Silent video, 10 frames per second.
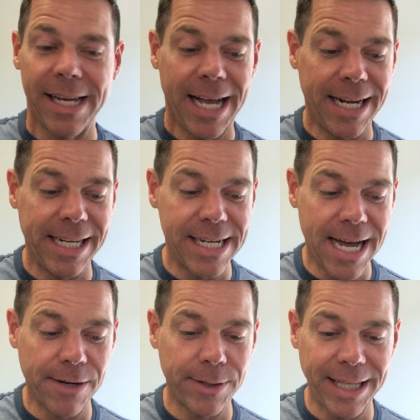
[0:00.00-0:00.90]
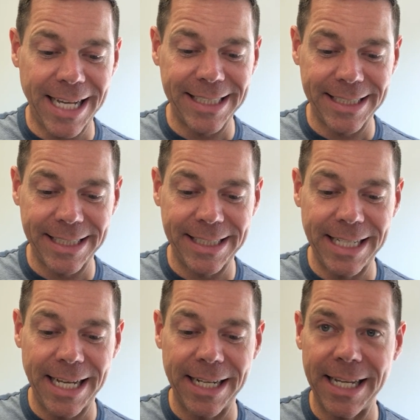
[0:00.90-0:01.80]
had he not realized, as he
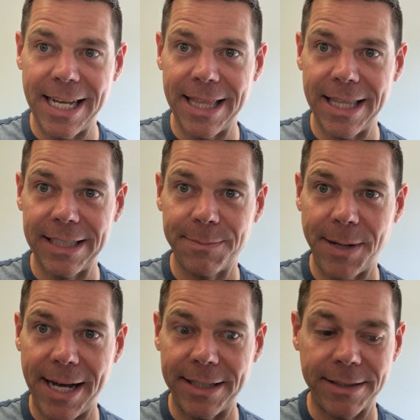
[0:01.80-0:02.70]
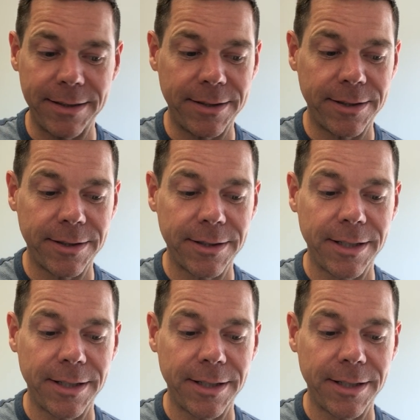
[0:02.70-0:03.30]
said in this passage,